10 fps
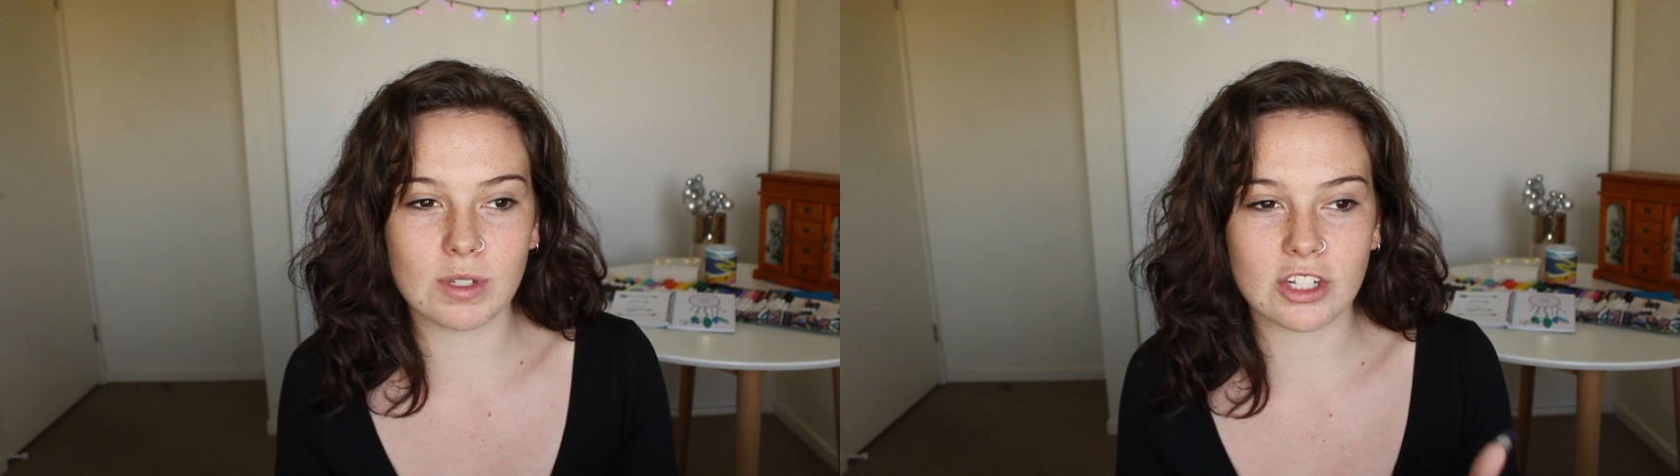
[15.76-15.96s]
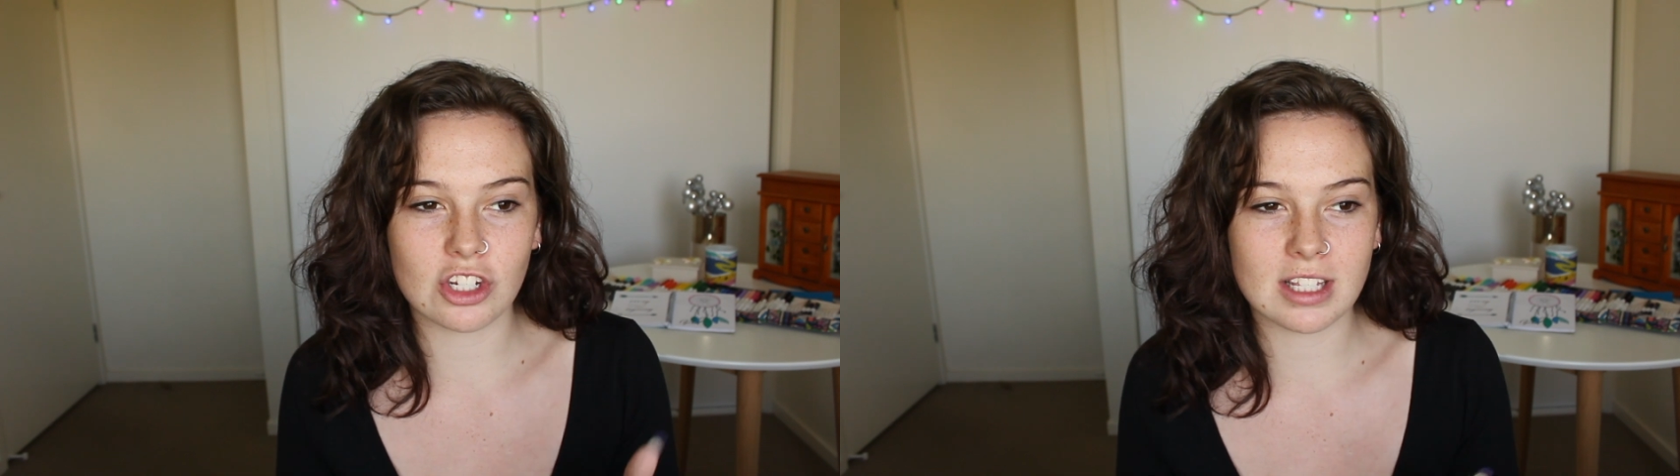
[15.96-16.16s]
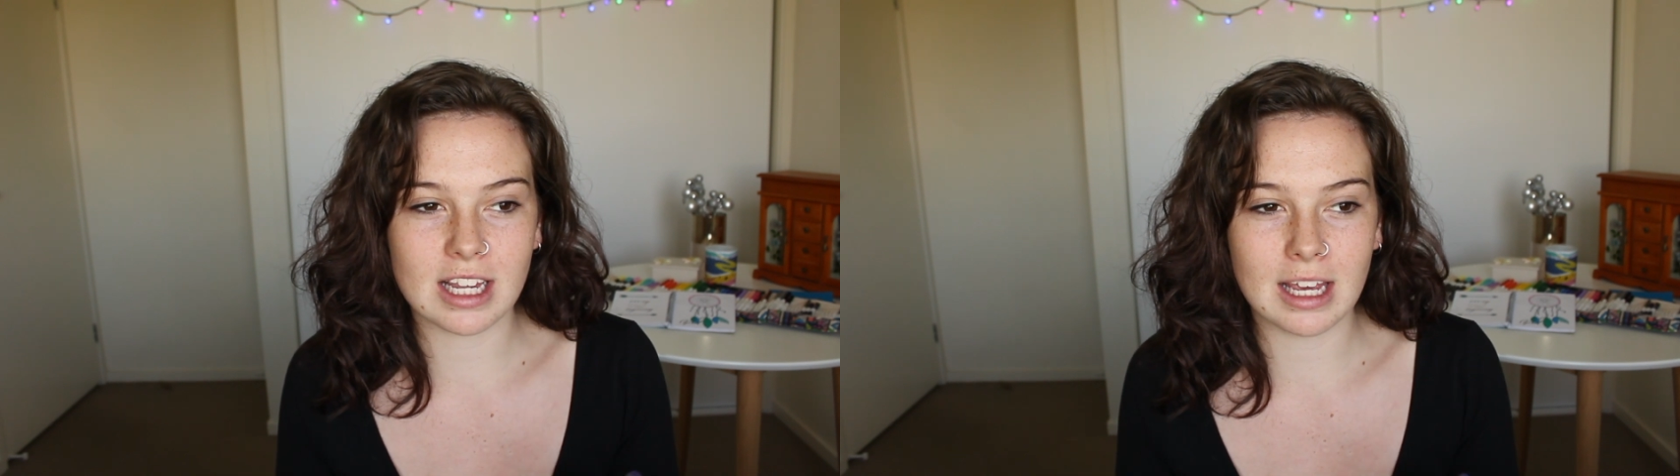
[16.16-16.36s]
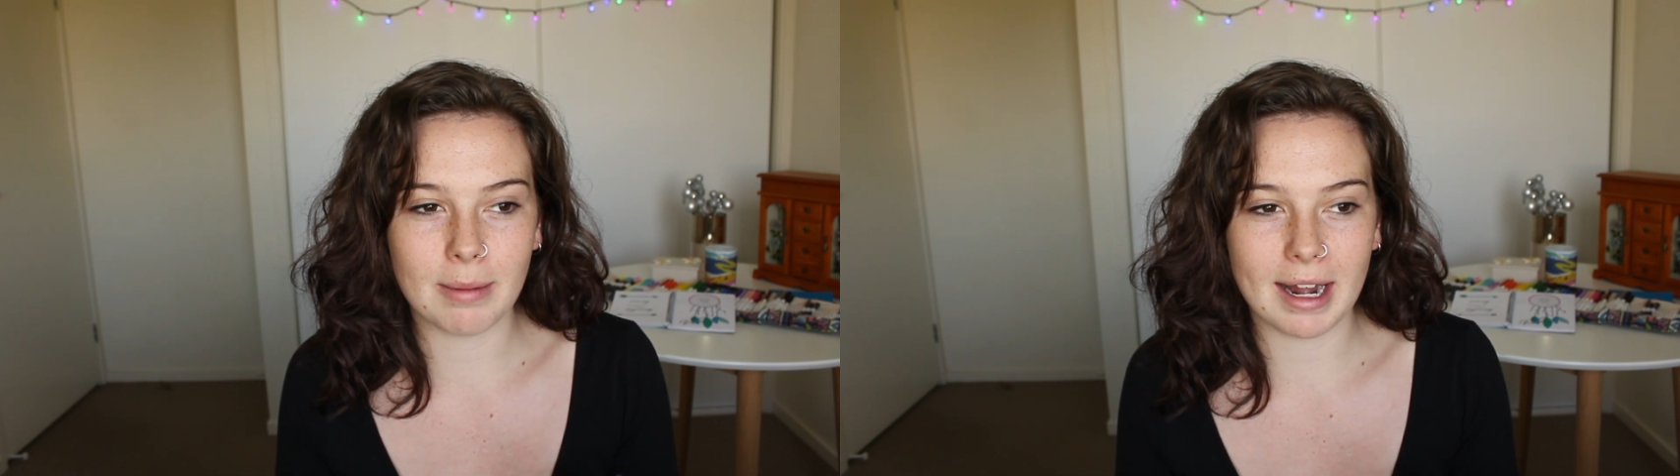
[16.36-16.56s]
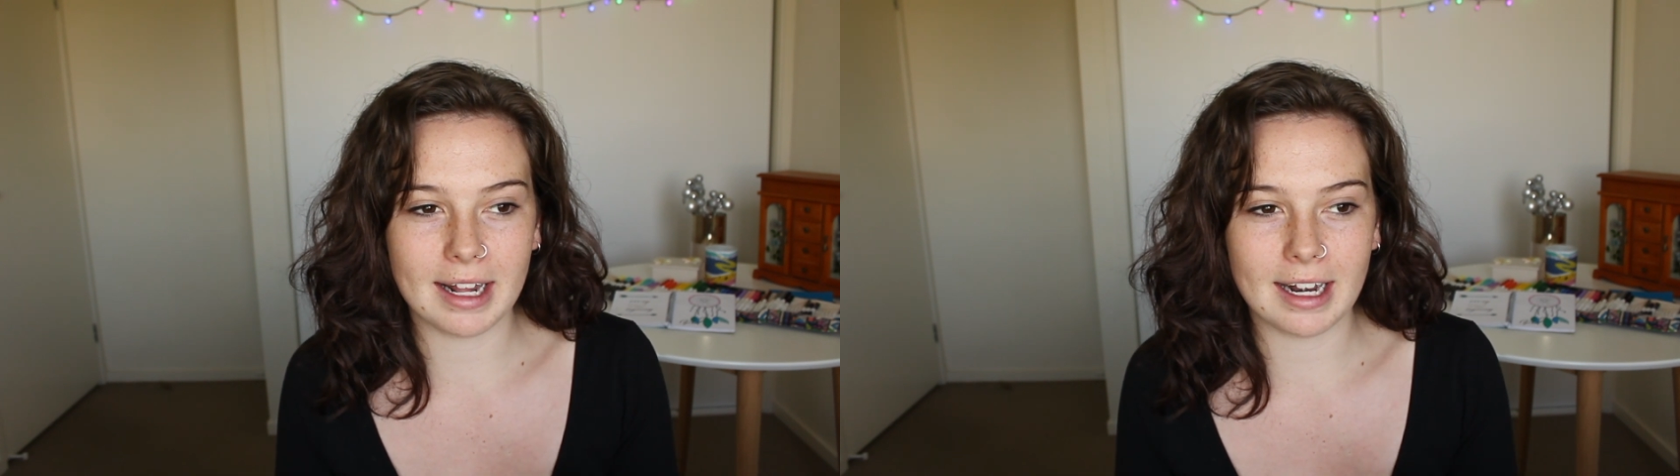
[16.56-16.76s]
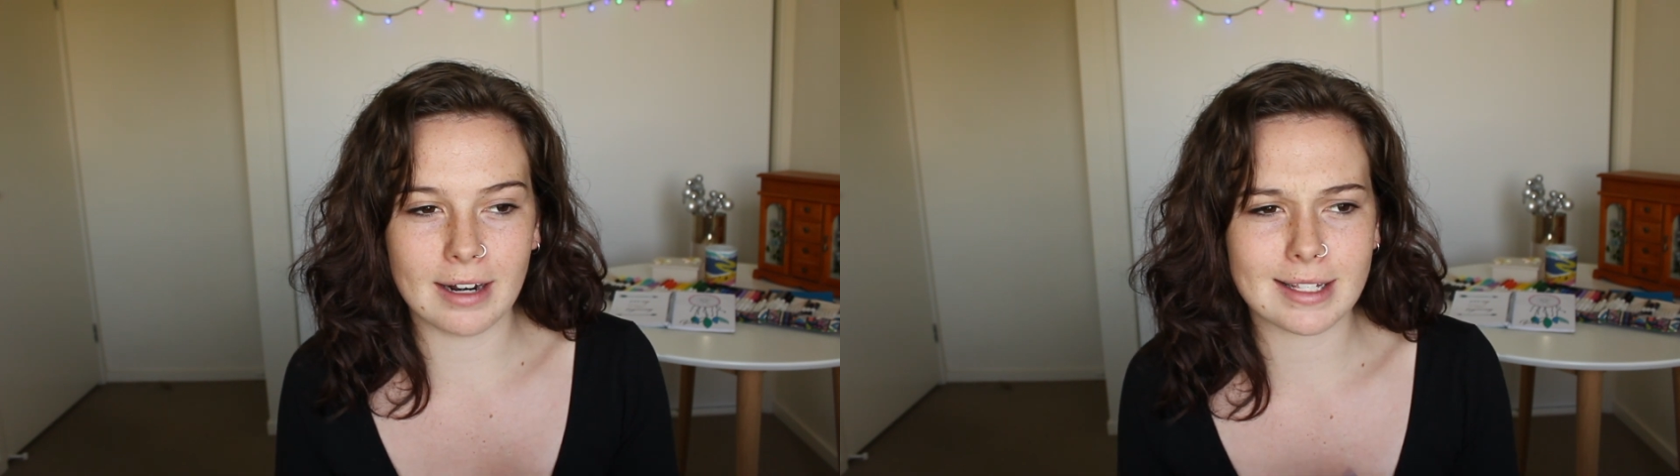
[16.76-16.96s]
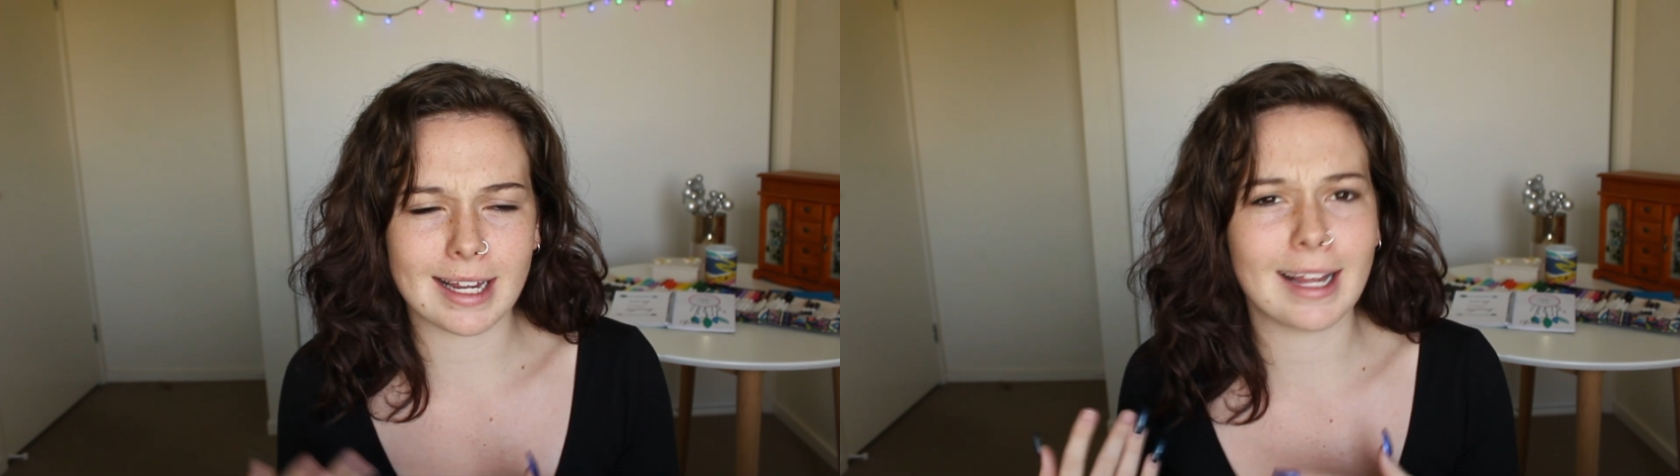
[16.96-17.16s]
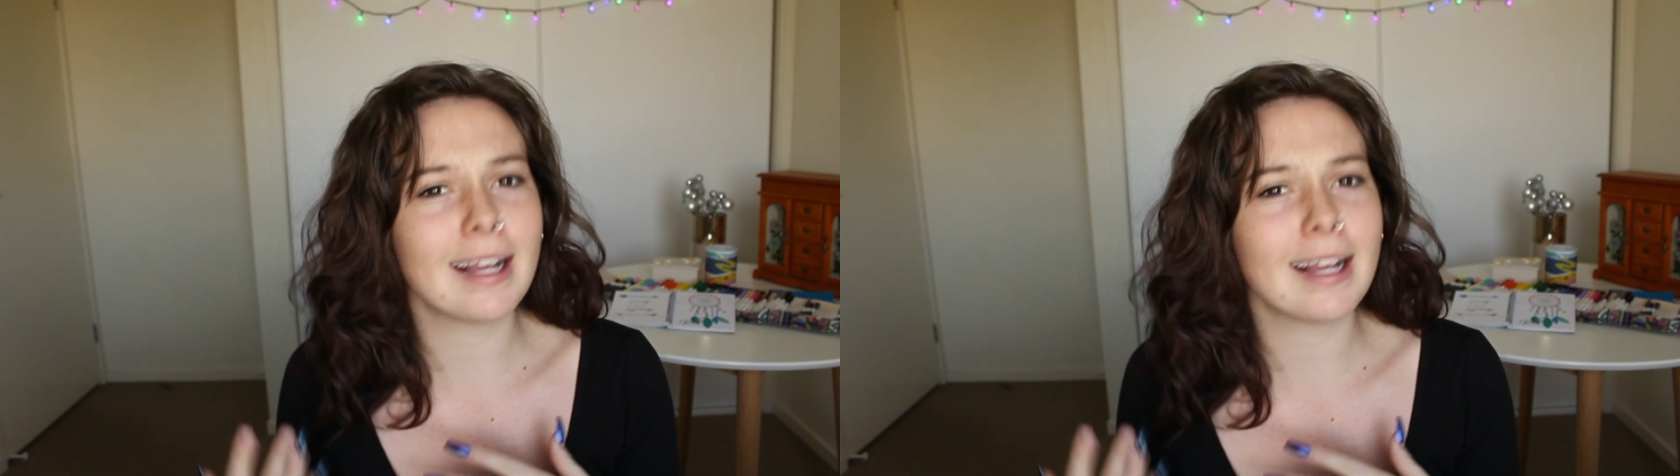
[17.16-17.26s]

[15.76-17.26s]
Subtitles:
was just thinking about it, then I was like,